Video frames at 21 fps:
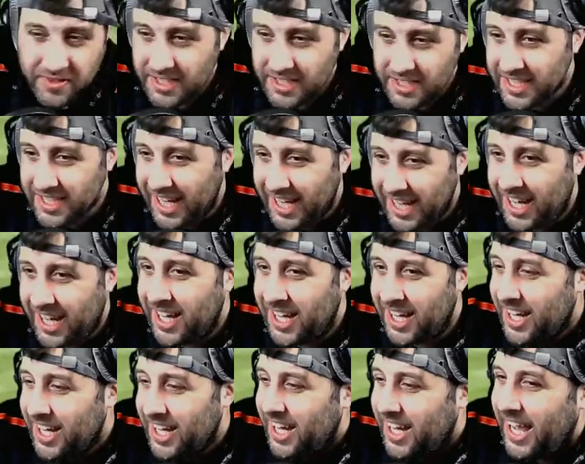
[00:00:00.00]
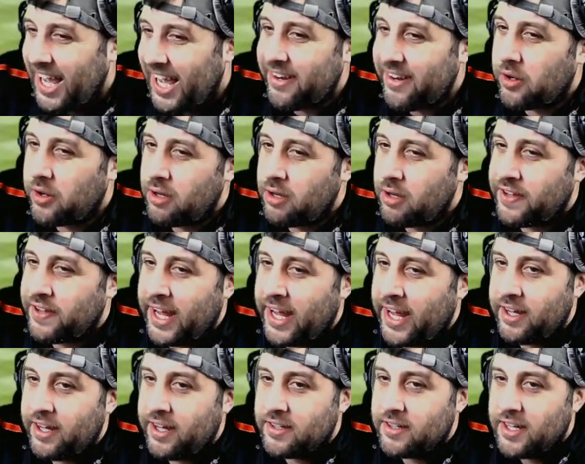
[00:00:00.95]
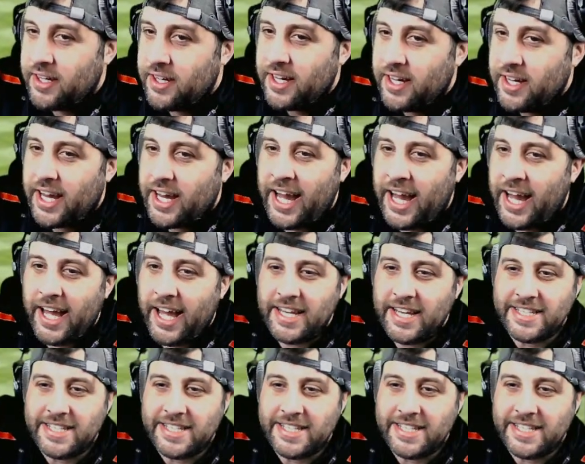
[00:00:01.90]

Head on over there and